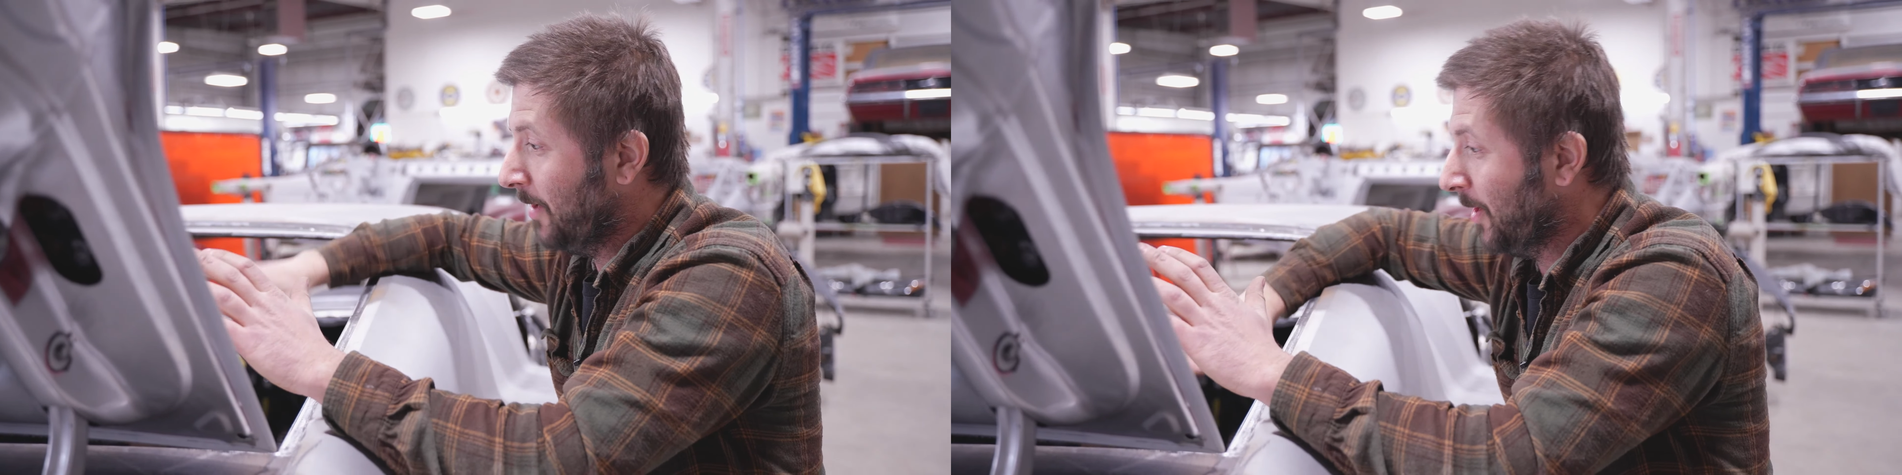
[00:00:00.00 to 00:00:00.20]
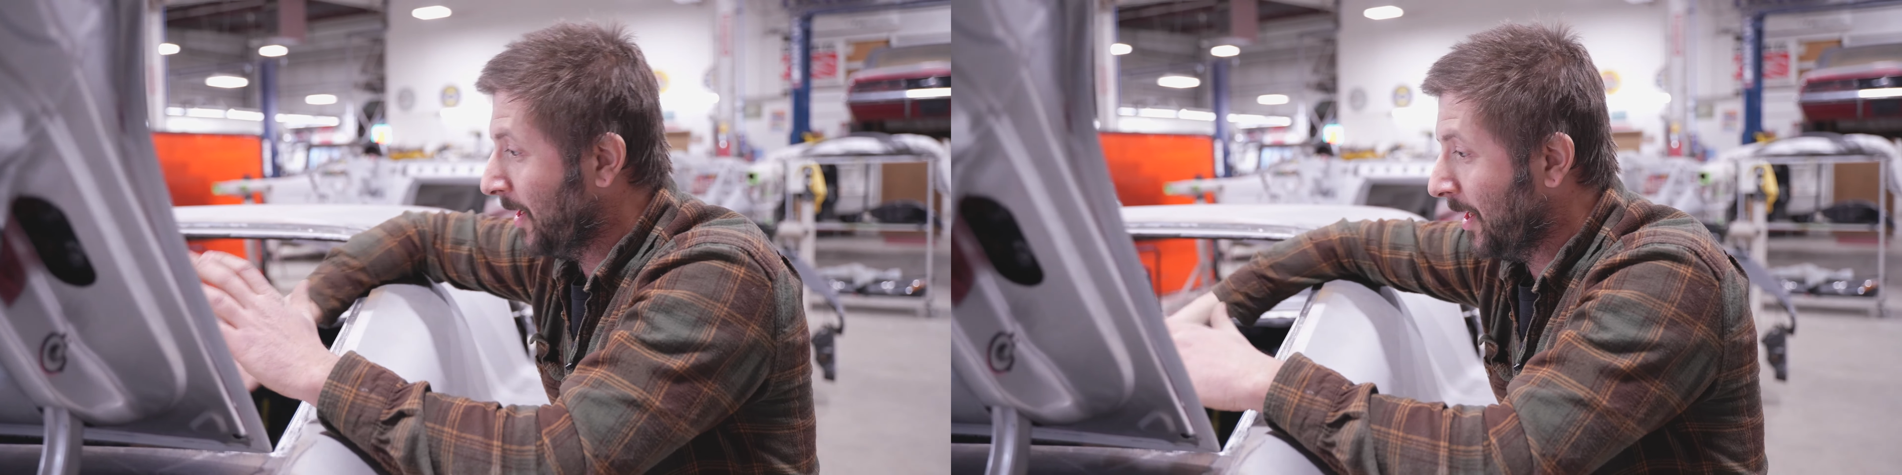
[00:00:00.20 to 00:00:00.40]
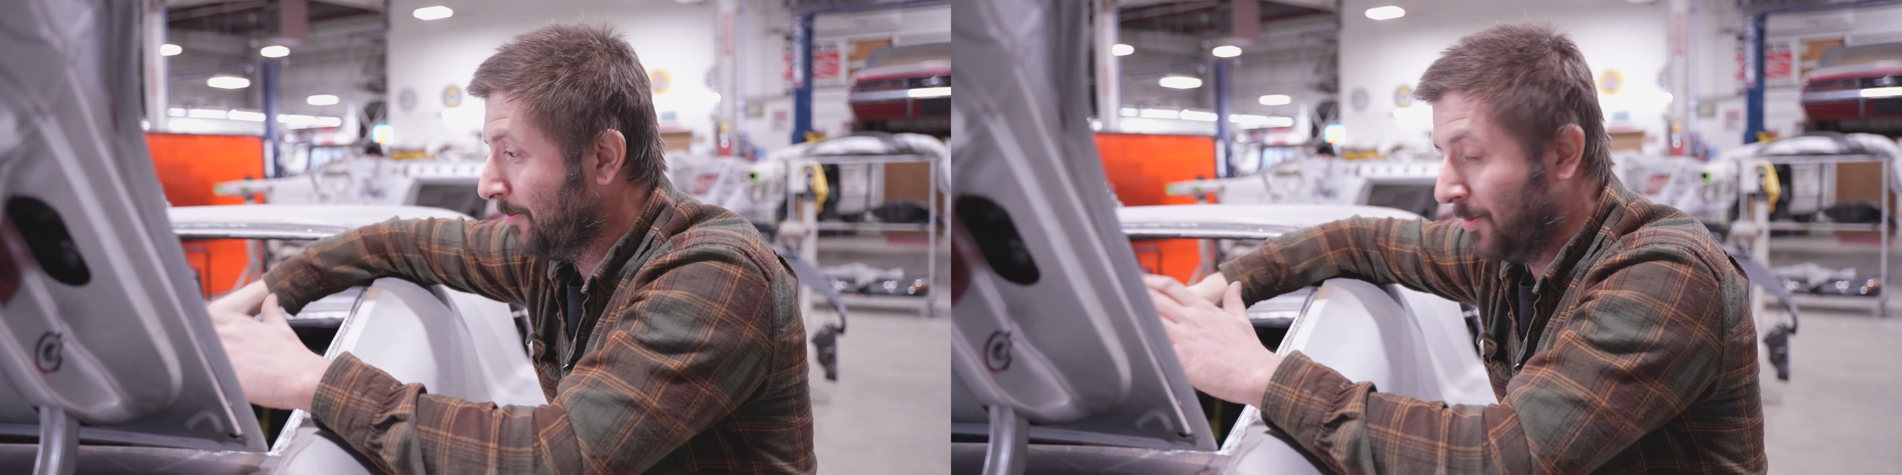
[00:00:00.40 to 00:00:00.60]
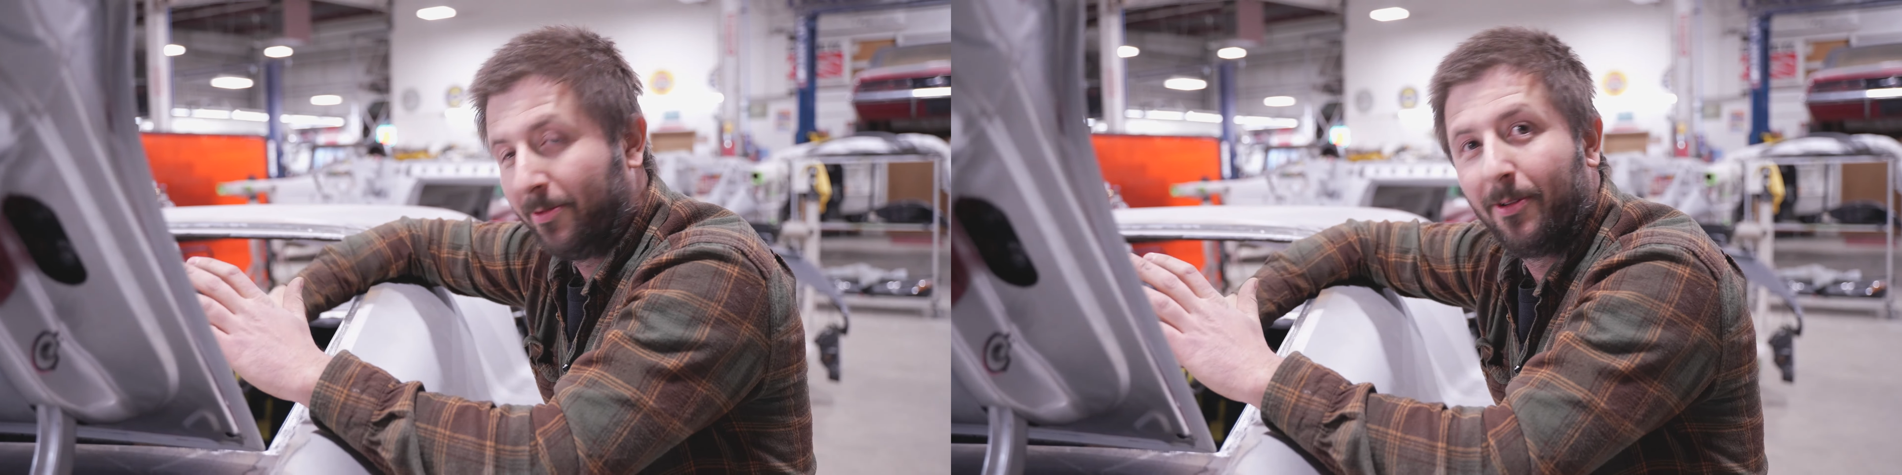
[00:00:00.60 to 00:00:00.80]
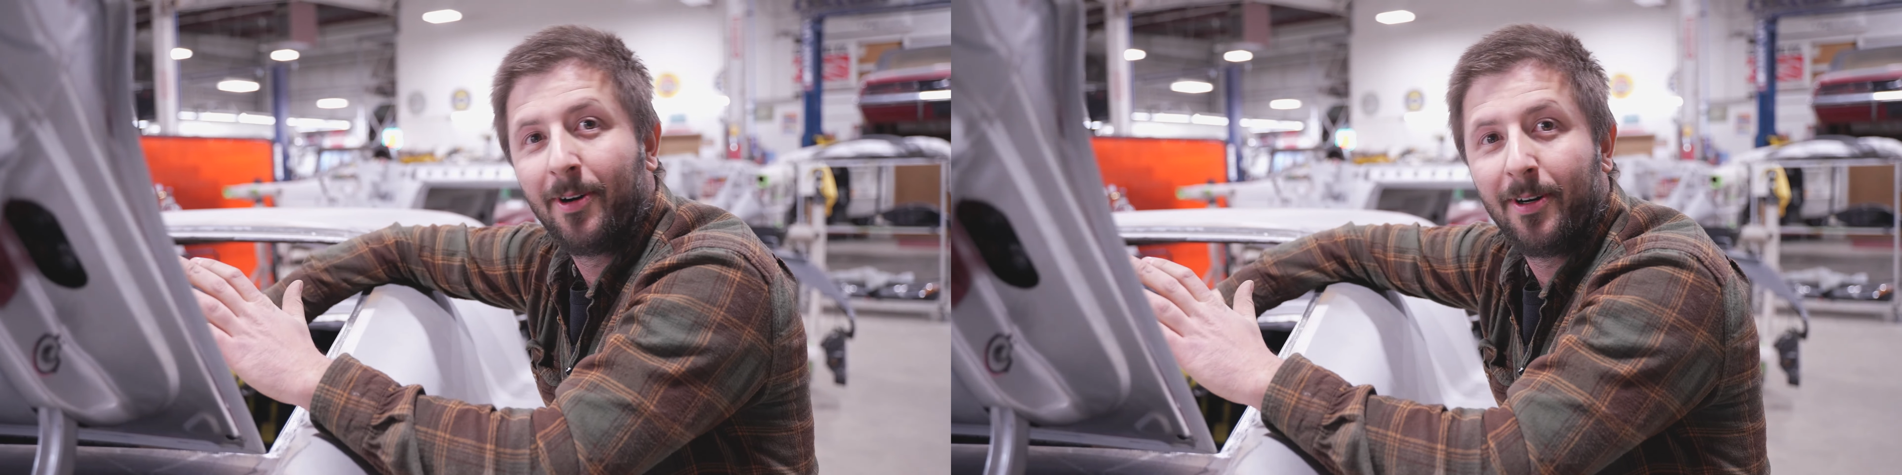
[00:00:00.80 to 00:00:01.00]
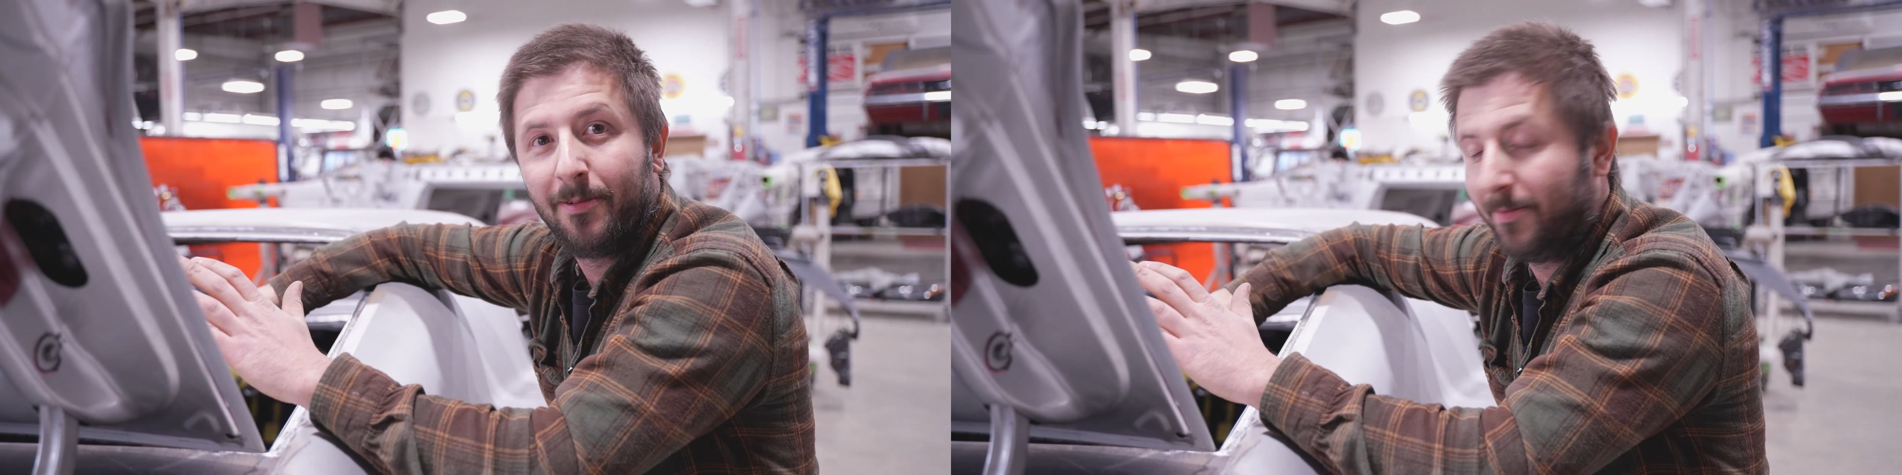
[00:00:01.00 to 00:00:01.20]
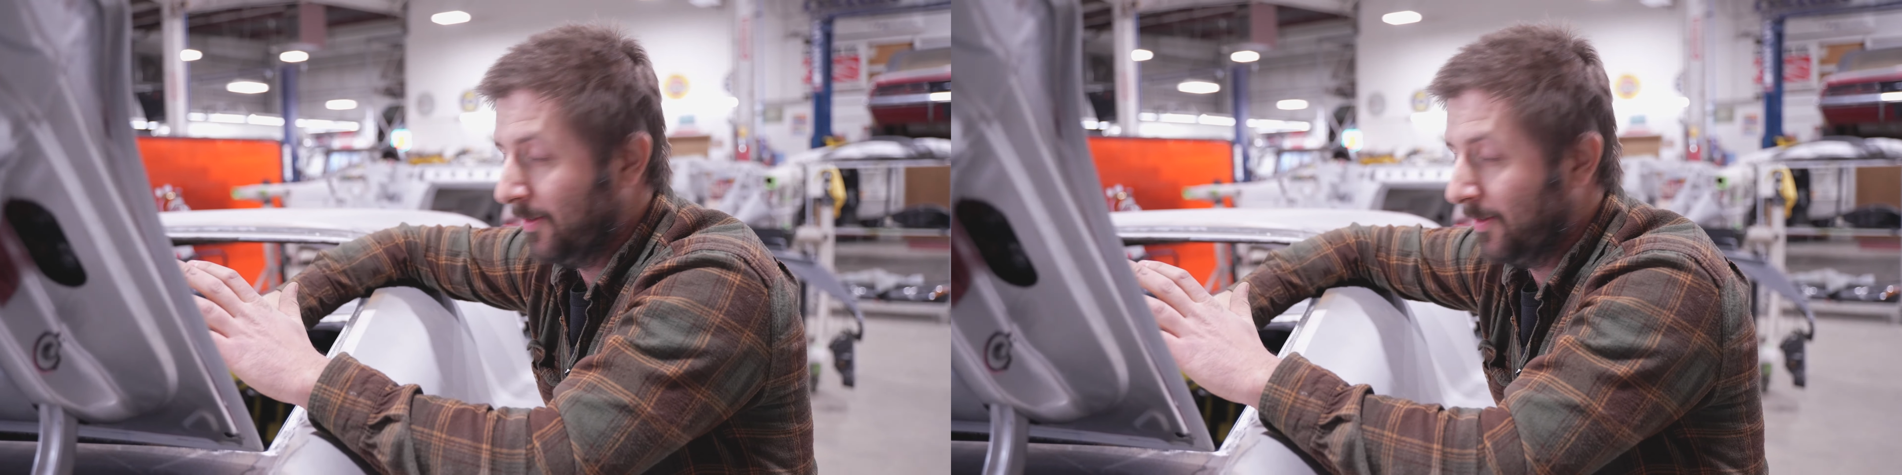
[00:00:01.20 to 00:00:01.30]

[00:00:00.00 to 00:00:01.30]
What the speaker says: we had to keep the floor,